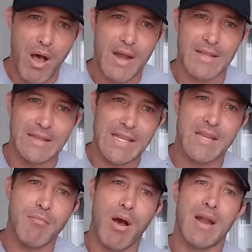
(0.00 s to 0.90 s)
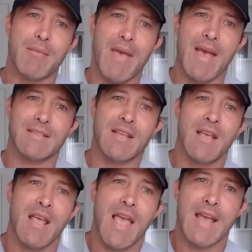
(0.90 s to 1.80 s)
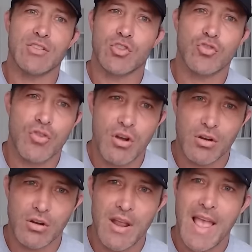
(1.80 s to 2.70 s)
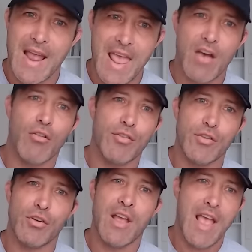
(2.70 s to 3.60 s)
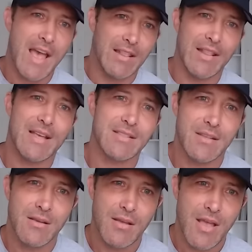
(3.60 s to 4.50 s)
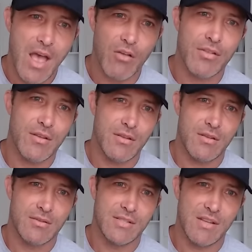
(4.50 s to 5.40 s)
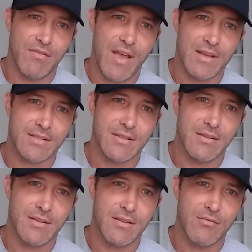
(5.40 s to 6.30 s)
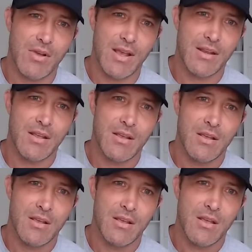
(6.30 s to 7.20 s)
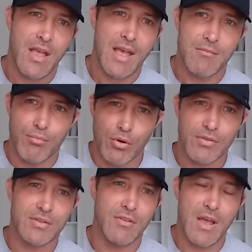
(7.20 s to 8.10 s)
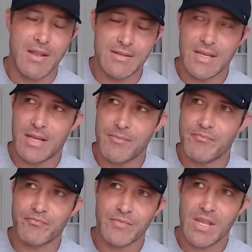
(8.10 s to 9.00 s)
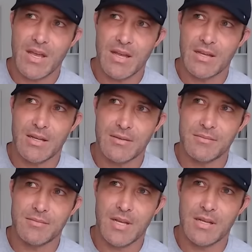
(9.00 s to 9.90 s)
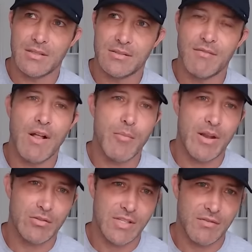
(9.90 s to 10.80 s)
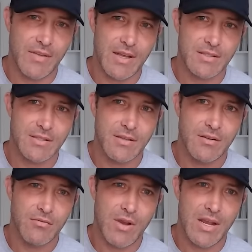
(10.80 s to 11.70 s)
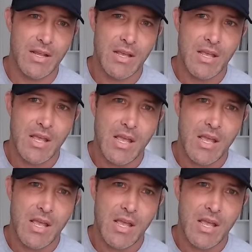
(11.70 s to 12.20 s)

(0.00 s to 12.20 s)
body, lean body mass, and stronger and healthier, had less health defects, right? And developmental defects, right?